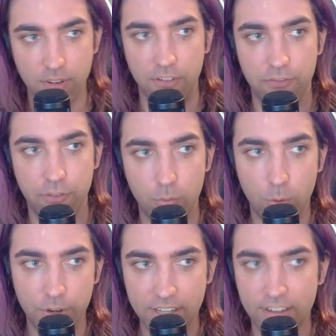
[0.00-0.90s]
full
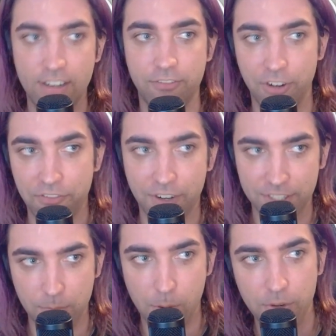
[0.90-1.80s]
warning, very fucked
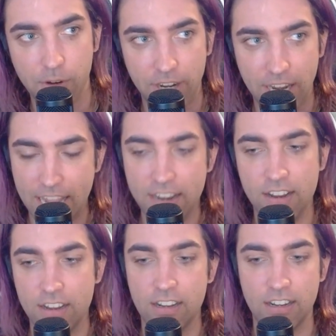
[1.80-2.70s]
up moment going ahead.
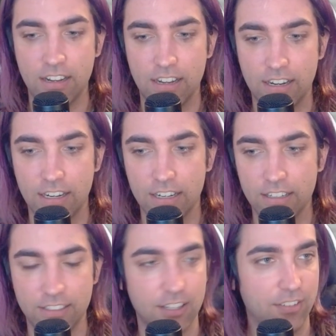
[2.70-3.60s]

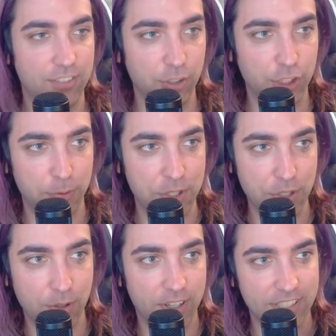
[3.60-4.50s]
Don't judge me too
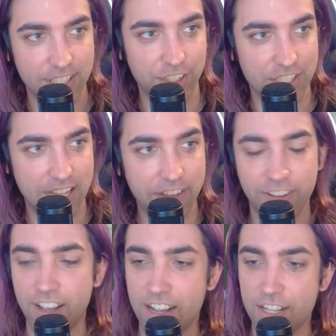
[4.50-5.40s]
hard, such is life.
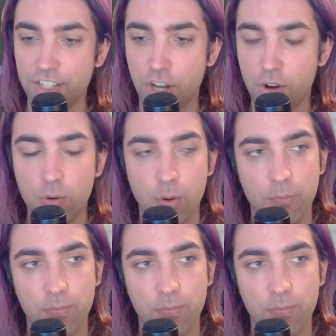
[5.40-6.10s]
So